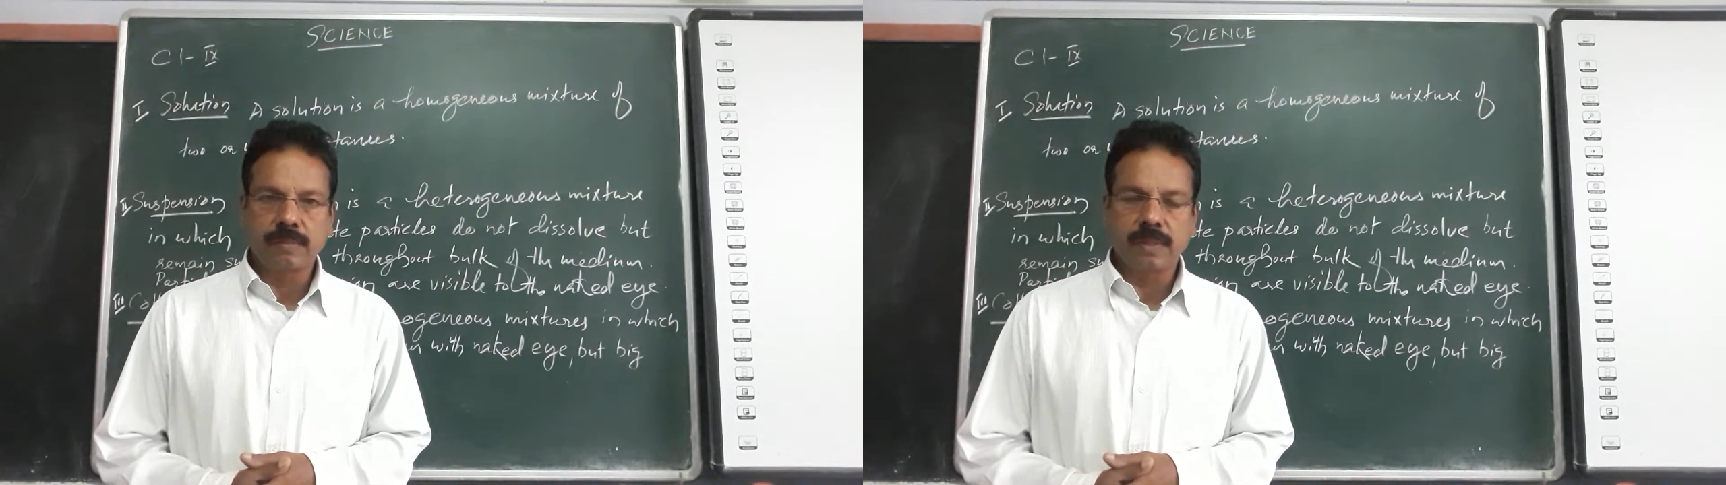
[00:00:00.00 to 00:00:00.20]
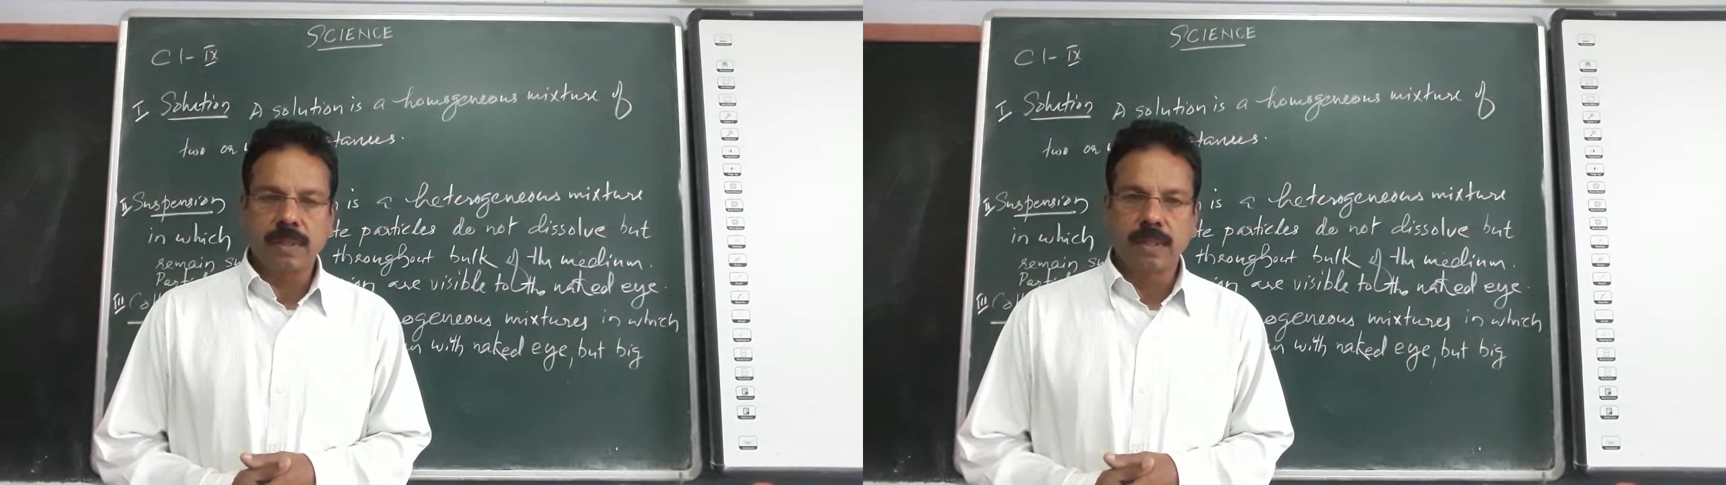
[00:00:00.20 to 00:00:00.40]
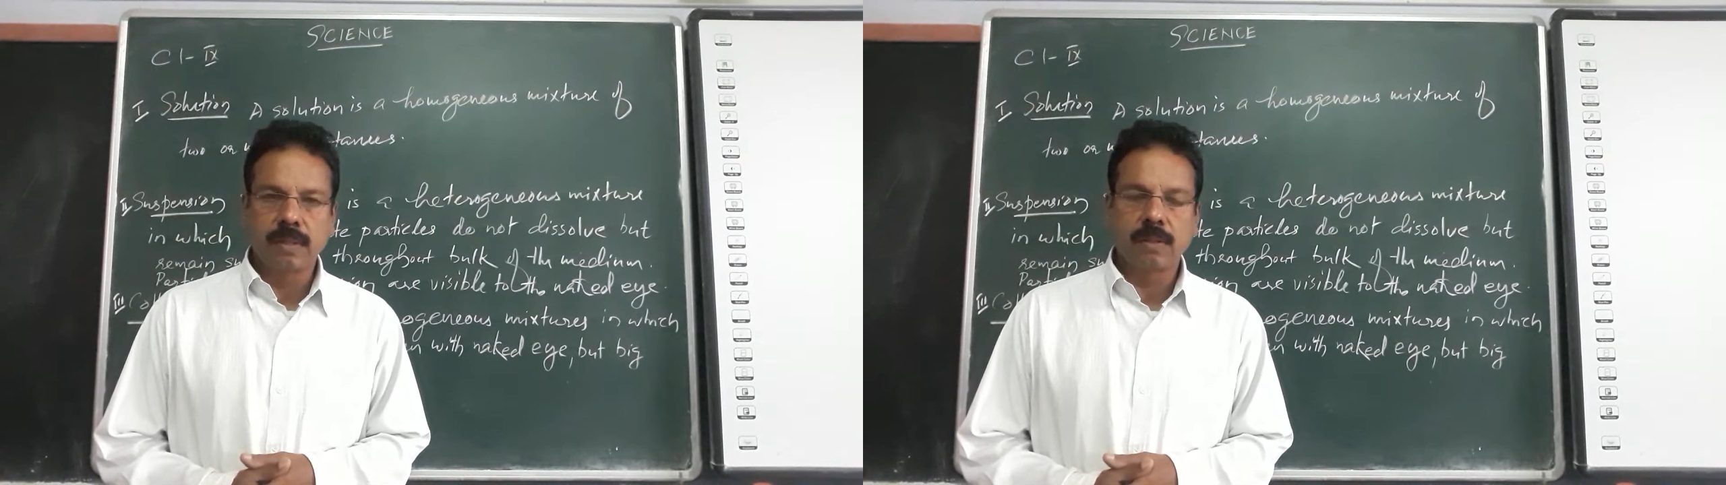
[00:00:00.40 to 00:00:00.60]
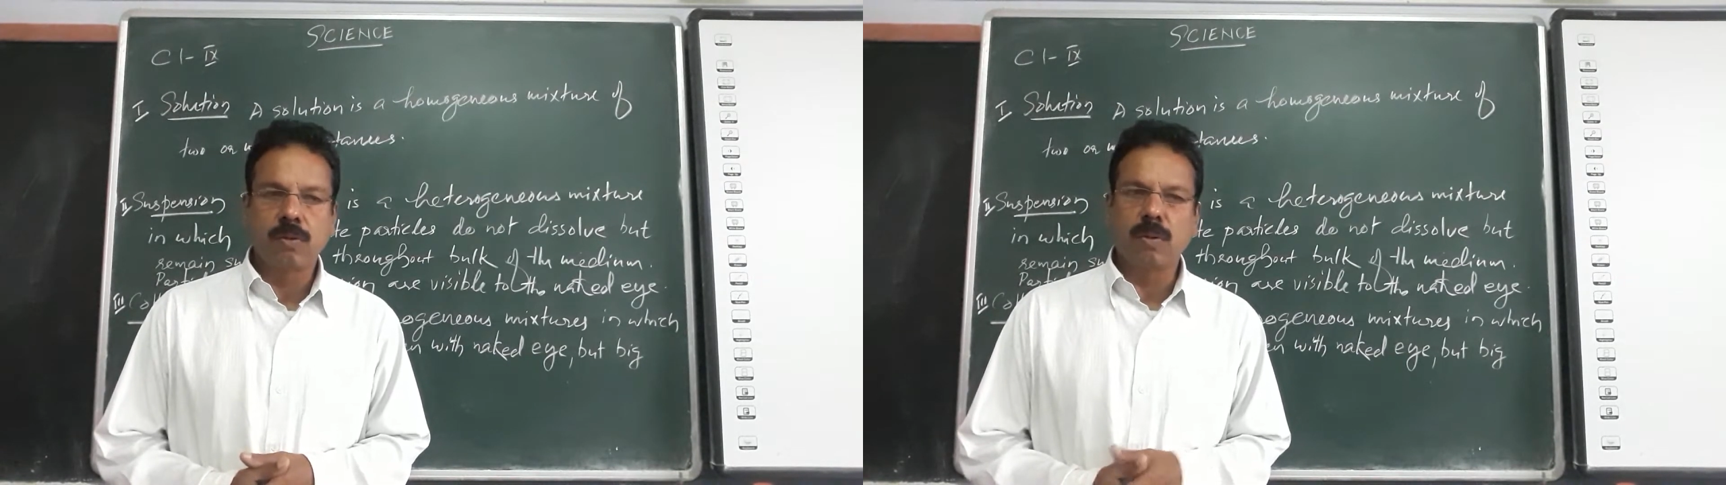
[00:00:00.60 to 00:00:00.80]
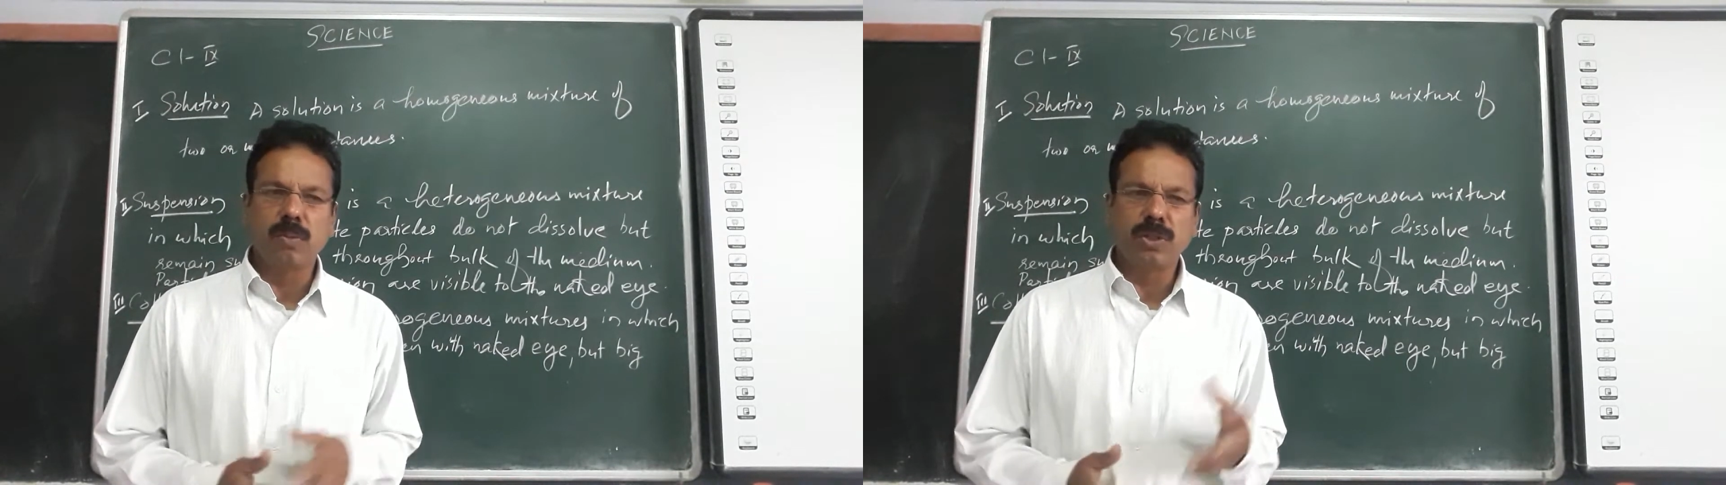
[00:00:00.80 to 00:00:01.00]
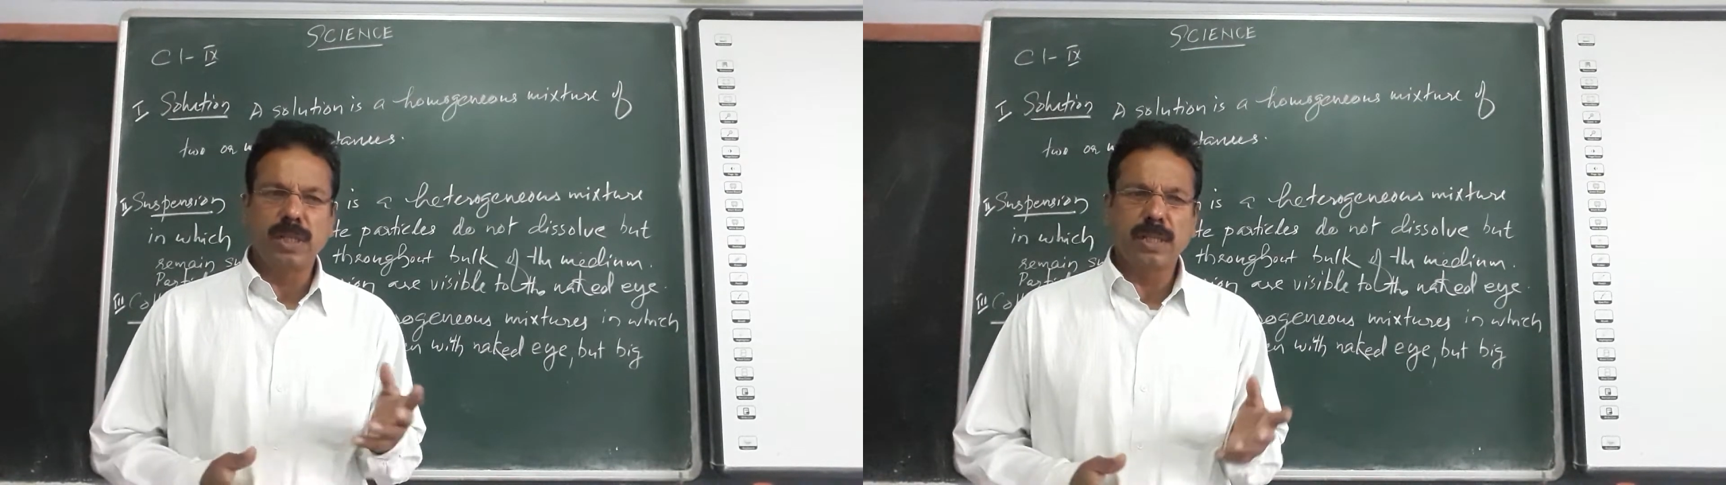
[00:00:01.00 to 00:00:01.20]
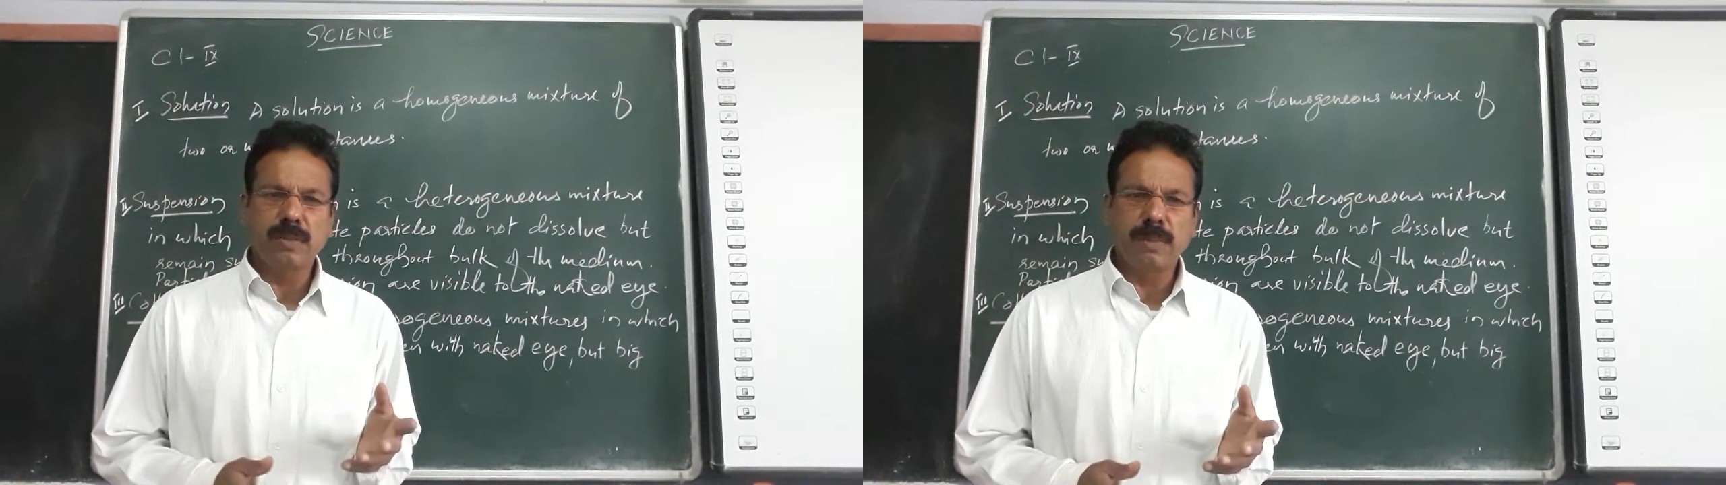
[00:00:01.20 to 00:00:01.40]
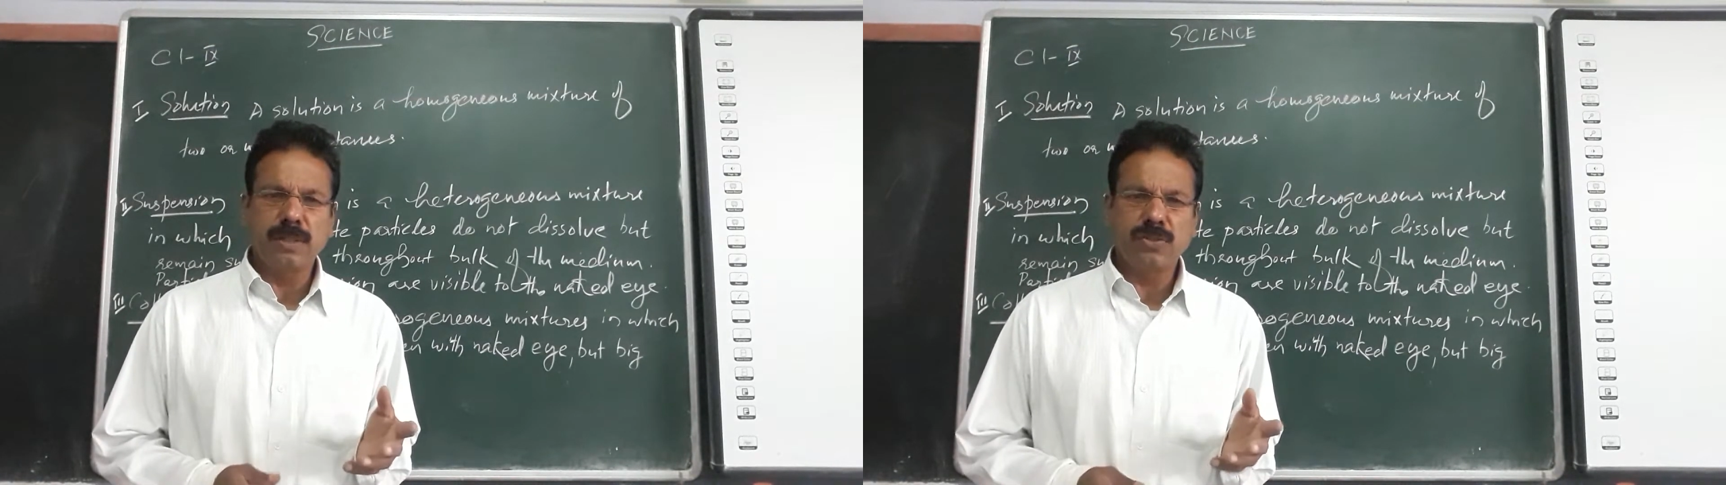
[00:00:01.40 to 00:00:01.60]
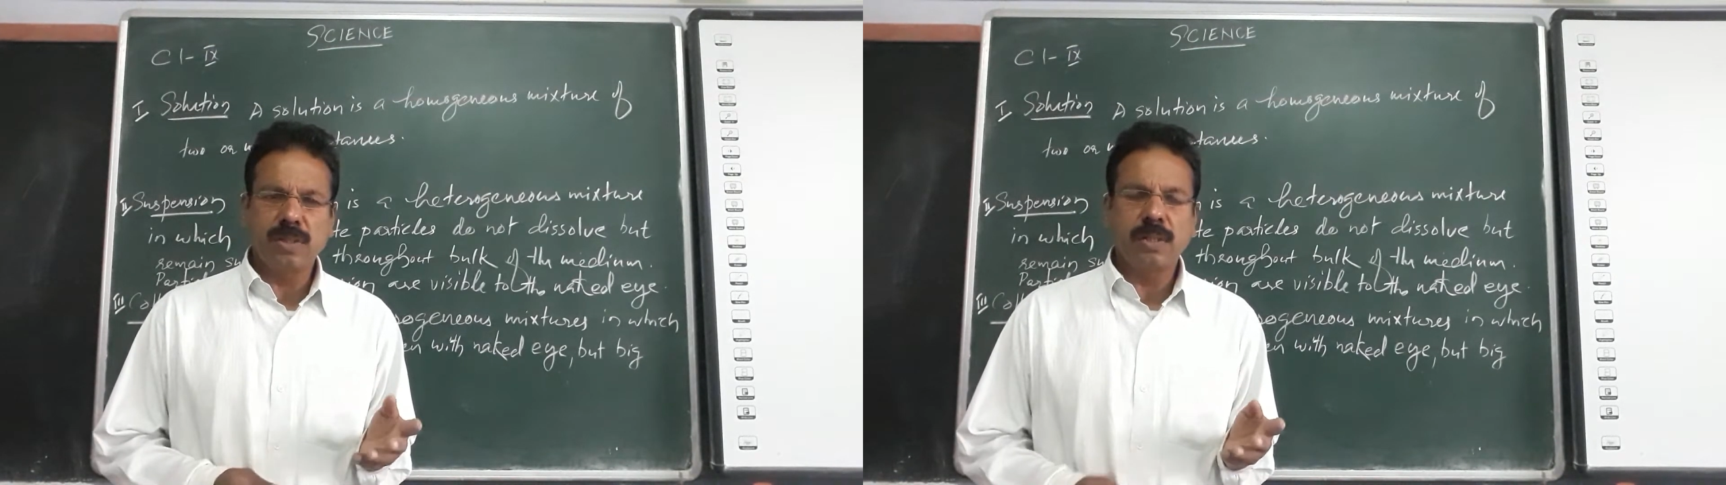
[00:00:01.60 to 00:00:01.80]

Homogeneous means,